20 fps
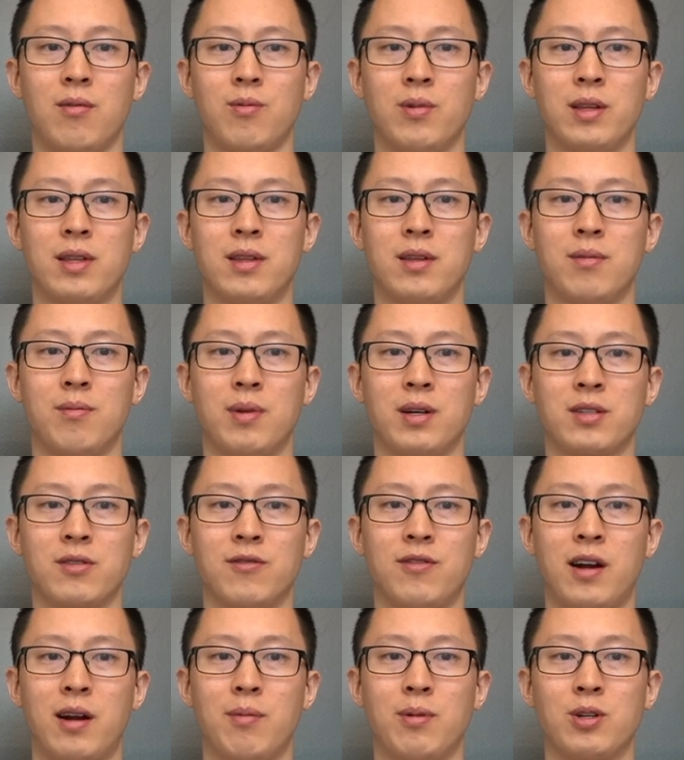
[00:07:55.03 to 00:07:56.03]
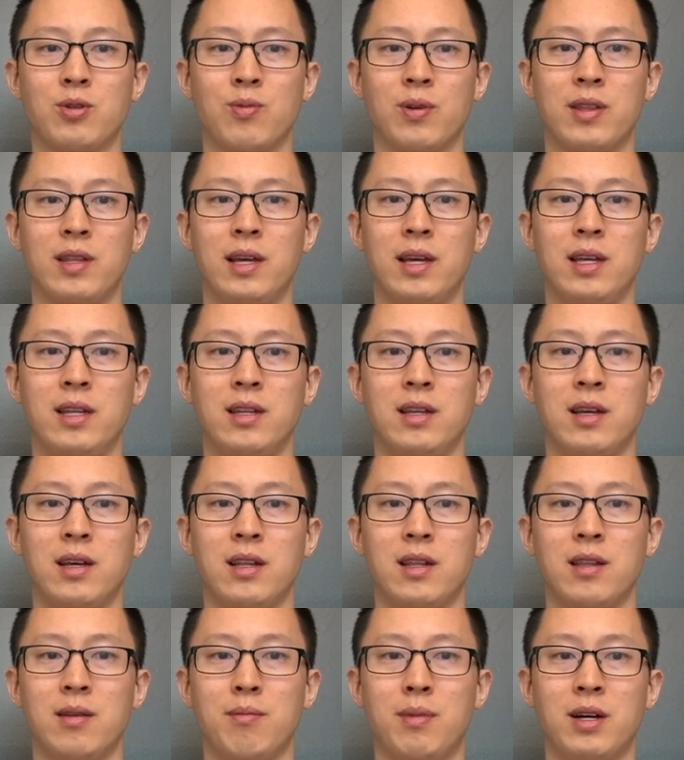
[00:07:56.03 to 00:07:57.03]
with muscle fibers within
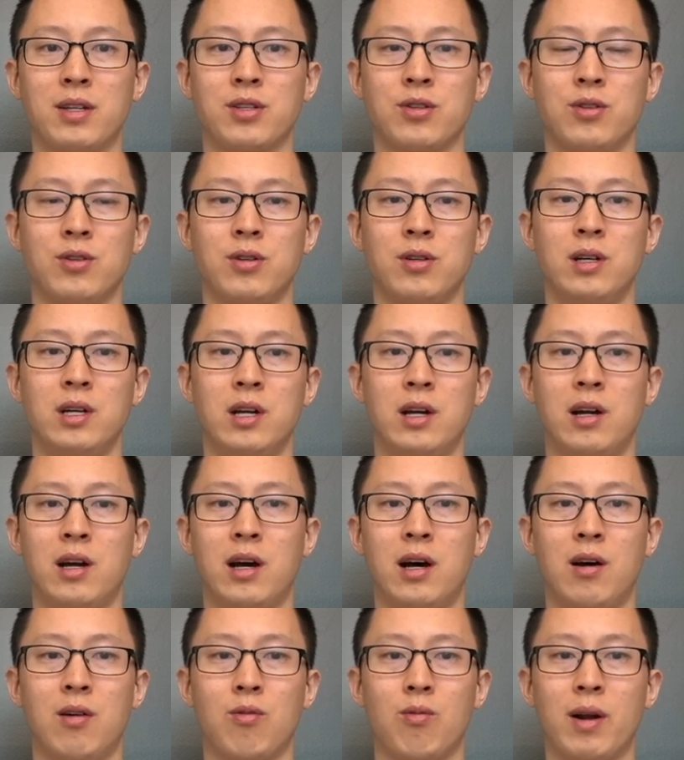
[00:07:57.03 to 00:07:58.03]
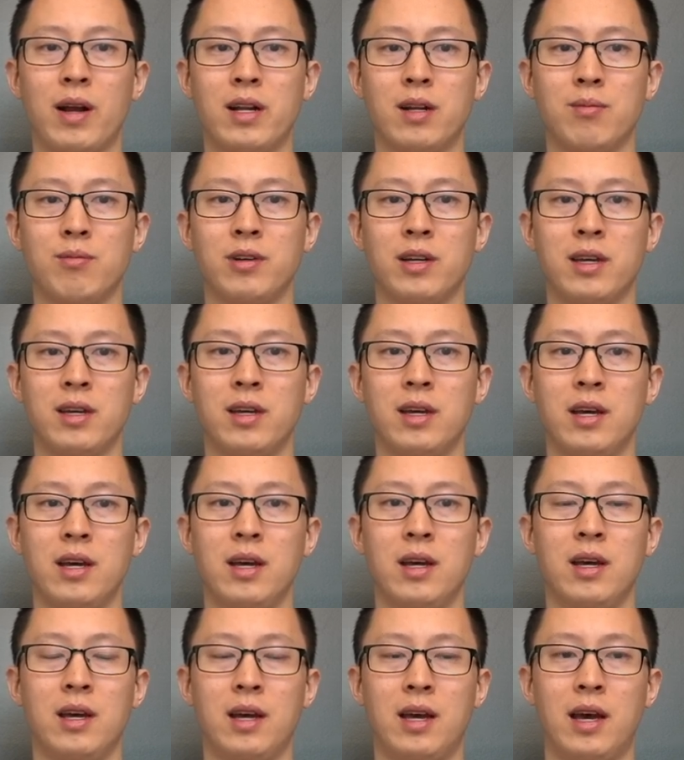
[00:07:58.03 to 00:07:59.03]
the muscle randomly.
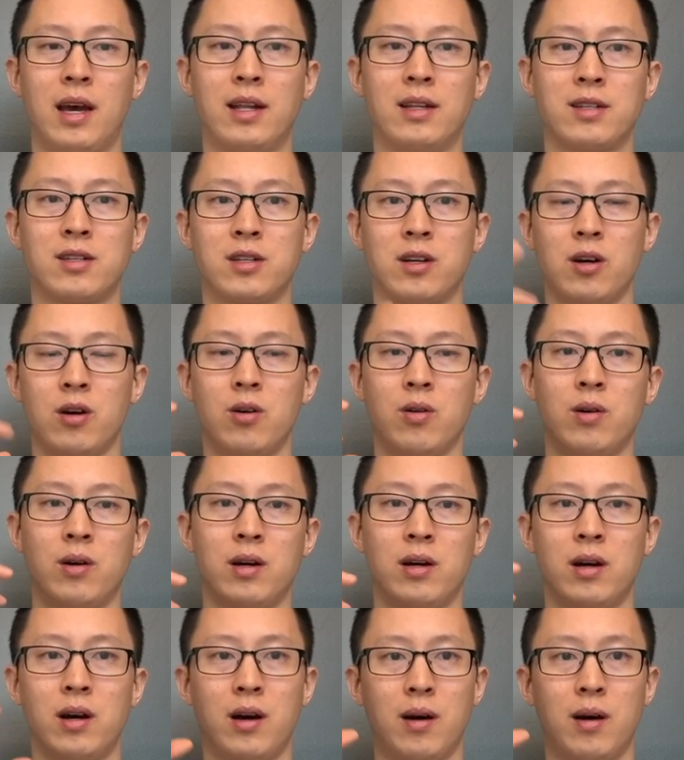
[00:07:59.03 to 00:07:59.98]
And so